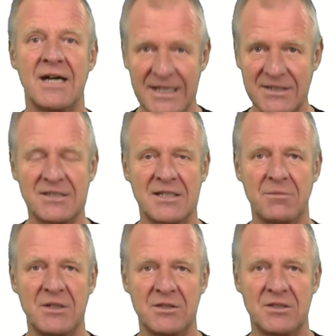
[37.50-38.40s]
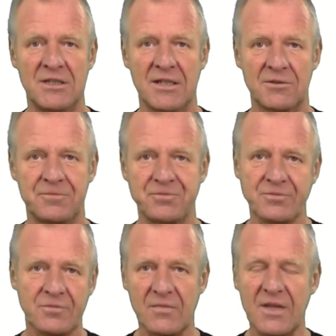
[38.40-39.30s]
It is like a
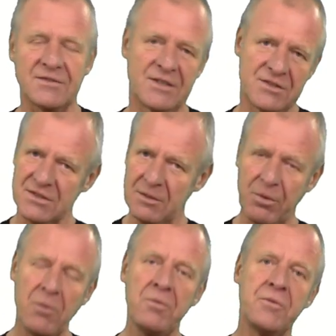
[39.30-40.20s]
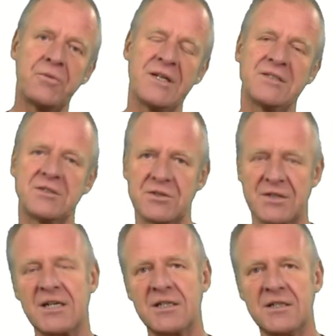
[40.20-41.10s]
permanent installation for
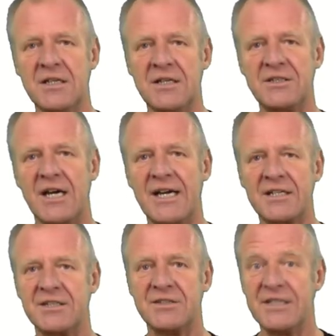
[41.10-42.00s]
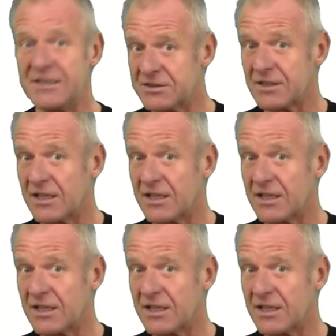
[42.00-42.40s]
eternity in principle.